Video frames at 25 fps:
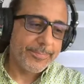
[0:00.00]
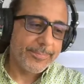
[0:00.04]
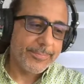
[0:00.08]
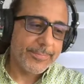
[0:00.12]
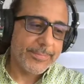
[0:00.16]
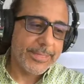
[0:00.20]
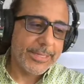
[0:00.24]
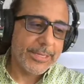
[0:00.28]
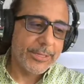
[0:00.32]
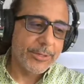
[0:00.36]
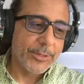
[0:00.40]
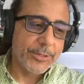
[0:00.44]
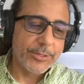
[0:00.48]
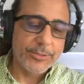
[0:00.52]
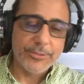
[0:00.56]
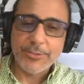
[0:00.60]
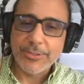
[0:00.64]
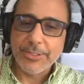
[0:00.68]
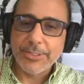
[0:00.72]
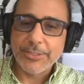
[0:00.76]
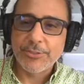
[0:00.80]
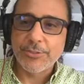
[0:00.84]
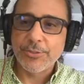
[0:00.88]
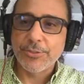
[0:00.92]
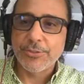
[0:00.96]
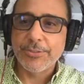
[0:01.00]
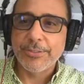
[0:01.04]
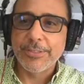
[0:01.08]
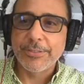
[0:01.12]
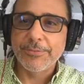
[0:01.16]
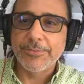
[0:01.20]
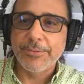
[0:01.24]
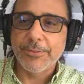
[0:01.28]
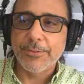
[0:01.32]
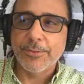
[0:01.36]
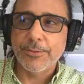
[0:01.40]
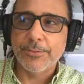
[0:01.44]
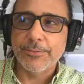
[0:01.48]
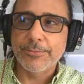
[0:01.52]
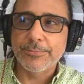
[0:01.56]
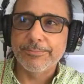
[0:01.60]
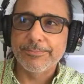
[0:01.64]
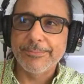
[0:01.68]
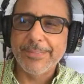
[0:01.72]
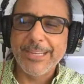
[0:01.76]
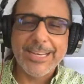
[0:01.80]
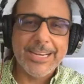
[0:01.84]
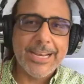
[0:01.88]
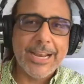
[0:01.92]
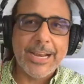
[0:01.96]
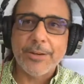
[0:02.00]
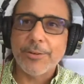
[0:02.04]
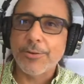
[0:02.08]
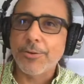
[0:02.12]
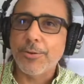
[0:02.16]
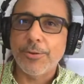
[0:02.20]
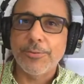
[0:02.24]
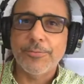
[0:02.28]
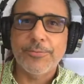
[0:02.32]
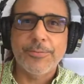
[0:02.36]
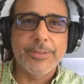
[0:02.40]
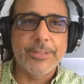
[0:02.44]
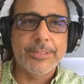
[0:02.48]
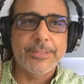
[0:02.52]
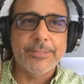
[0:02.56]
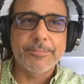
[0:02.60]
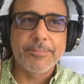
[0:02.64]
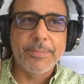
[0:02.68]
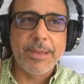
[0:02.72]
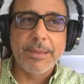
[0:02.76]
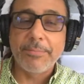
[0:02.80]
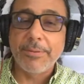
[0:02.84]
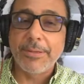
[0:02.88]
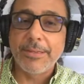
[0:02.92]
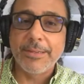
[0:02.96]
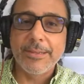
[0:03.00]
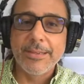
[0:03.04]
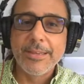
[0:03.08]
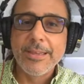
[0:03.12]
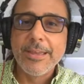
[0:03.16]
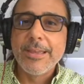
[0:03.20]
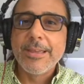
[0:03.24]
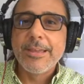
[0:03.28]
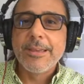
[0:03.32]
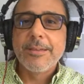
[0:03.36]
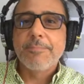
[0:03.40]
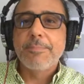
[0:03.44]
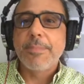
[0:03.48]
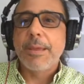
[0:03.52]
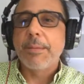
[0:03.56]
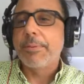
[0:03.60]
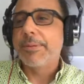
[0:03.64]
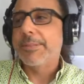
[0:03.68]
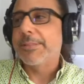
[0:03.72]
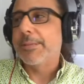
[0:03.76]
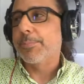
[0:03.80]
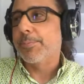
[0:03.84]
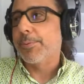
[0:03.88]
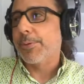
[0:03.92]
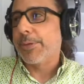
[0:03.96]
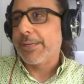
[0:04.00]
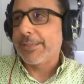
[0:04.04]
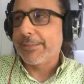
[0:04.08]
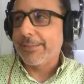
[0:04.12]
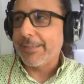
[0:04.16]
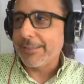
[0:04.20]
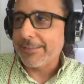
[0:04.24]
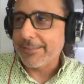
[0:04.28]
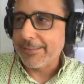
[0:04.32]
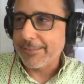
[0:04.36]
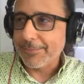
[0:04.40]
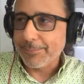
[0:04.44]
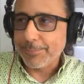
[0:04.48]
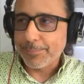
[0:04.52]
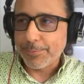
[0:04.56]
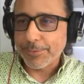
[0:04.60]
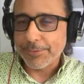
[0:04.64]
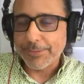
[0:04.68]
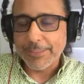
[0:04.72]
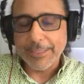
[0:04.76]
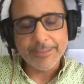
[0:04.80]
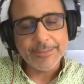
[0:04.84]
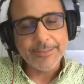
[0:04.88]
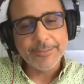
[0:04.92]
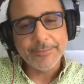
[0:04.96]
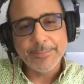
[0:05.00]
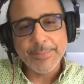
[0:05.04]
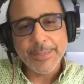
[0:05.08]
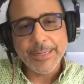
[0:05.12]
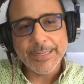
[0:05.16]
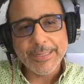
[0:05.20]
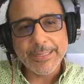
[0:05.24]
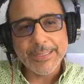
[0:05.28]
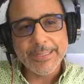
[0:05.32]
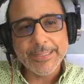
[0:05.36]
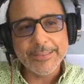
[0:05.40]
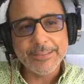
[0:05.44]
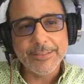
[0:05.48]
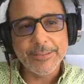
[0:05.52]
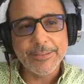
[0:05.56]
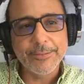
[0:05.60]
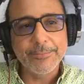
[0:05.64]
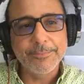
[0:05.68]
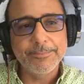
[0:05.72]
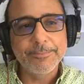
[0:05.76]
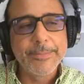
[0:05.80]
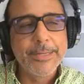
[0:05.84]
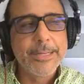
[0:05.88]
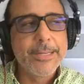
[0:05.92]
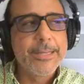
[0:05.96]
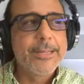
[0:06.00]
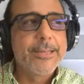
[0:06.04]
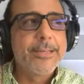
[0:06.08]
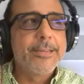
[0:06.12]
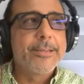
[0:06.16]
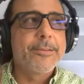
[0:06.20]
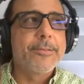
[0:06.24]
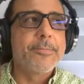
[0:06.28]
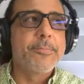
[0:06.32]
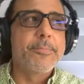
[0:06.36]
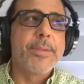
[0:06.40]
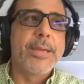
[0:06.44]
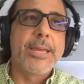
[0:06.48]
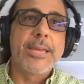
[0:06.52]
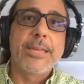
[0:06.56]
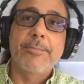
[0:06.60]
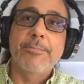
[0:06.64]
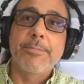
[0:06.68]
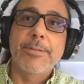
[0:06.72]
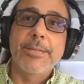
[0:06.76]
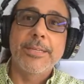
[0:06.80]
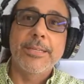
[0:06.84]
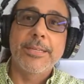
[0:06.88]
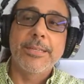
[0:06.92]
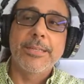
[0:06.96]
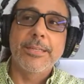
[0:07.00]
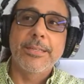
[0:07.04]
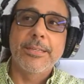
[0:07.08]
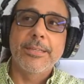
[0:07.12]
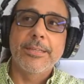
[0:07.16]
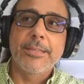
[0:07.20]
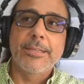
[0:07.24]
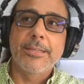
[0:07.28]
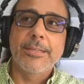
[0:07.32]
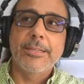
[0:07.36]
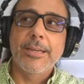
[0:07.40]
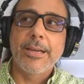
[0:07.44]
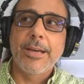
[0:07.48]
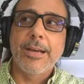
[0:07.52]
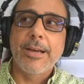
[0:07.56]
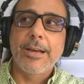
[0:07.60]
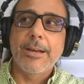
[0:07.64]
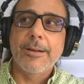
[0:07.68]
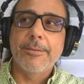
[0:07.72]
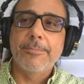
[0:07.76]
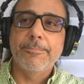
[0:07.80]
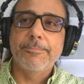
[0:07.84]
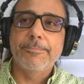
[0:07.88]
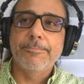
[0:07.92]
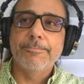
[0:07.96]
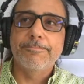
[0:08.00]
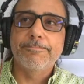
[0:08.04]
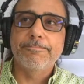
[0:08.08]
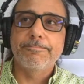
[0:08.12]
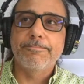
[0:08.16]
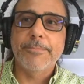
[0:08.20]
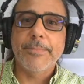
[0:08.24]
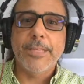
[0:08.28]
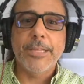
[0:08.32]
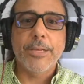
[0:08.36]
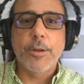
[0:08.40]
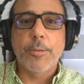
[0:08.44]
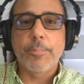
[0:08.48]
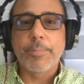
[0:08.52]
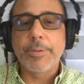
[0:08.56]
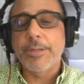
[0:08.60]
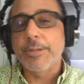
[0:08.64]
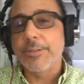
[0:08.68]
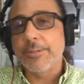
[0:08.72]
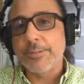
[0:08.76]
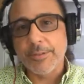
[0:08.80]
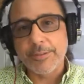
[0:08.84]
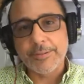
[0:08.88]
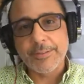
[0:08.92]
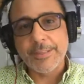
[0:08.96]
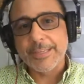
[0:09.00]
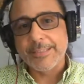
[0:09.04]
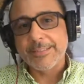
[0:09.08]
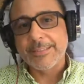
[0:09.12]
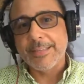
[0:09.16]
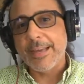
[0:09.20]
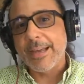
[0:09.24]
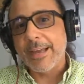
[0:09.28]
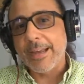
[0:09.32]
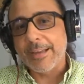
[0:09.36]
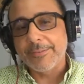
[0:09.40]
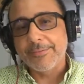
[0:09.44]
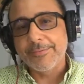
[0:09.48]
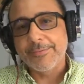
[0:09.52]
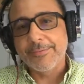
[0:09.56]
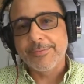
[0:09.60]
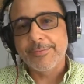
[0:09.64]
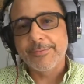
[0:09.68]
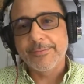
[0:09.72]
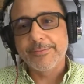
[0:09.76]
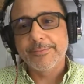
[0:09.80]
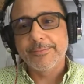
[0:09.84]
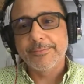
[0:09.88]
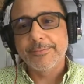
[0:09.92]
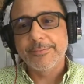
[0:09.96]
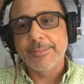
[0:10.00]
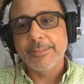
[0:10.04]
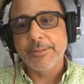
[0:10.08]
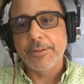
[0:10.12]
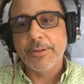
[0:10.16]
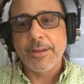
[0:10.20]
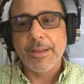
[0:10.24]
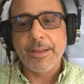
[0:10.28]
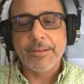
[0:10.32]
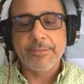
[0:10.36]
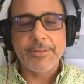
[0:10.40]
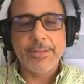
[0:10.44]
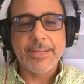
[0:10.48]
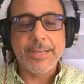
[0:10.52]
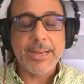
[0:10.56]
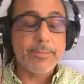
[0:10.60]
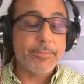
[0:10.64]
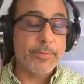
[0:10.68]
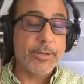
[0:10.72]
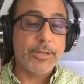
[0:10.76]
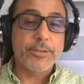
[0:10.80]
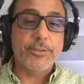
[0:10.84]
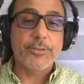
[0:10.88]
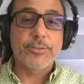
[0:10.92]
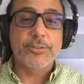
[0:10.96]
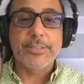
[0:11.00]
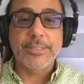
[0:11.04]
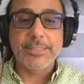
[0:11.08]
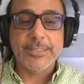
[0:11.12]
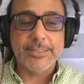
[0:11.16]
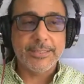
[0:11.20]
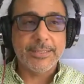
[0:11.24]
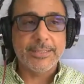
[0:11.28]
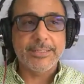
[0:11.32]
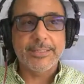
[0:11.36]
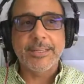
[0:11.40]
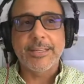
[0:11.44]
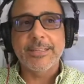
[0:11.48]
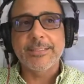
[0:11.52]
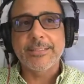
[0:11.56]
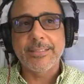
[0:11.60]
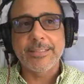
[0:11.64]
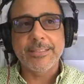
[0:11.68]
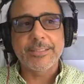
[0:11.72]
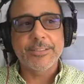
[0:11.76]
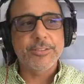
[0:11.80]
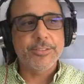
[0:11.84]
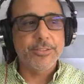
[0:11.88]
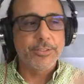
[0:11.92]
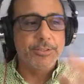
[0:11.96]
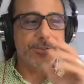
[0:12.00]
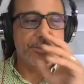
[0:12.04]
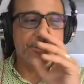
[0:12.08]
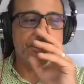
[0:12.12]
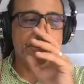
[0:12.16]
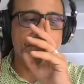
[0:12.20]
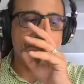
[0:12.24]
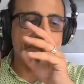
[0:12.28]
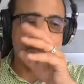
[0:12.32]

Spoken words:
you know, it's just difficult. And I don't know if it's maybe it's a protective mechanism, maybe, you know, because of the things that have, and I'm not using this as an excuse,